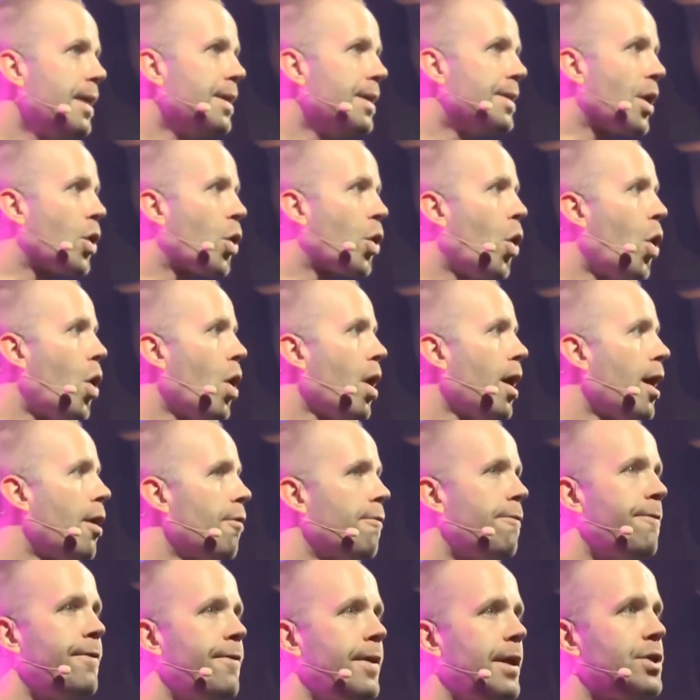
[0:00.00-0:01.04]
The
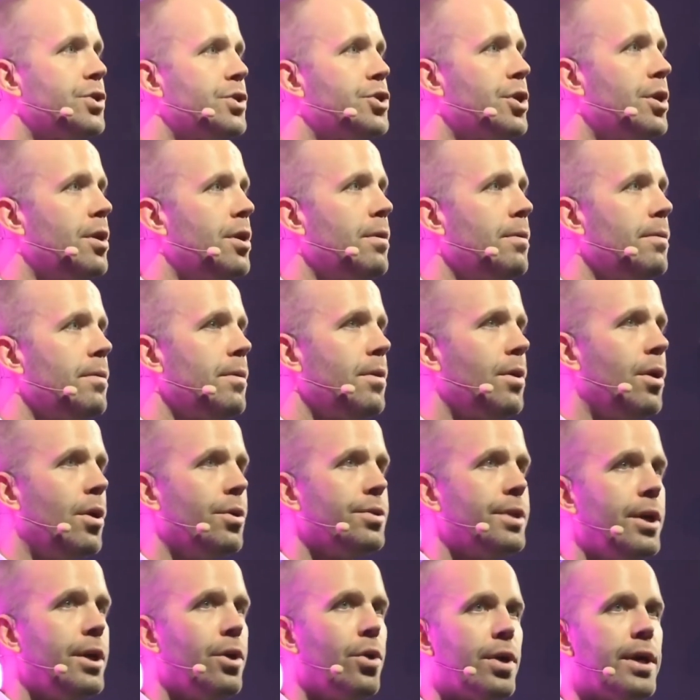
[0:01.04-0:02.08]
call-out feature on
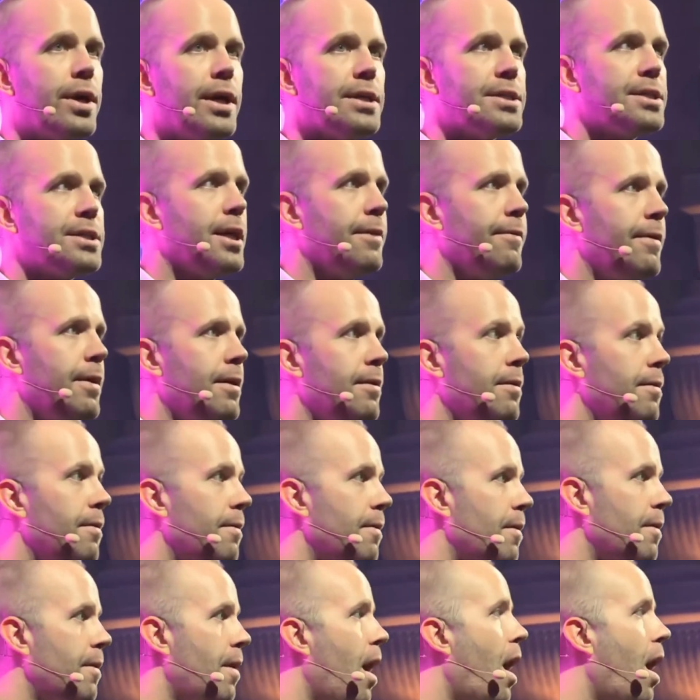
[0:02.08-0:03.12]
the Nokia seven,
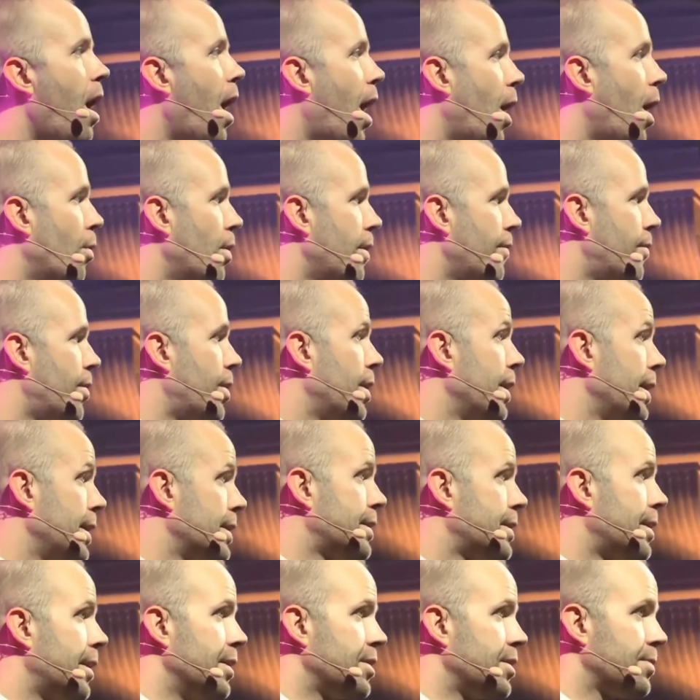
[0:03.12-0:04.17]
however,
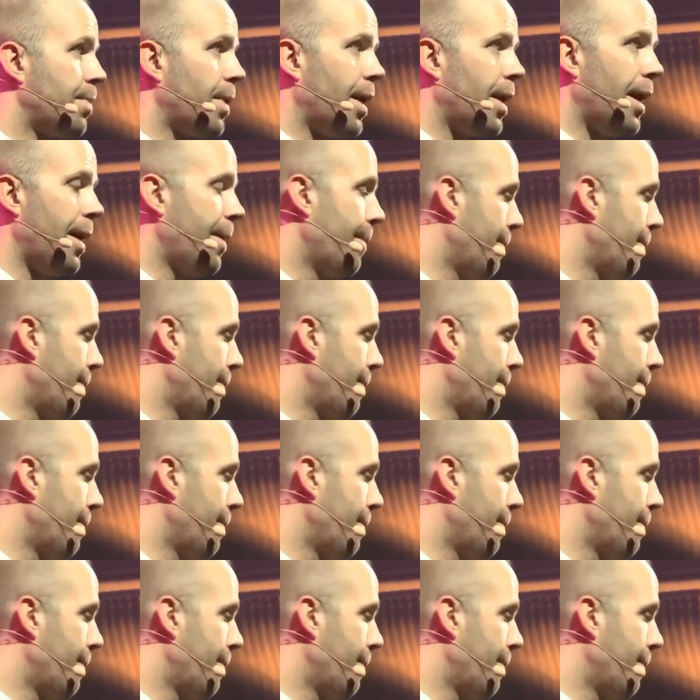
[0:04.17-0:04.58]
is the display.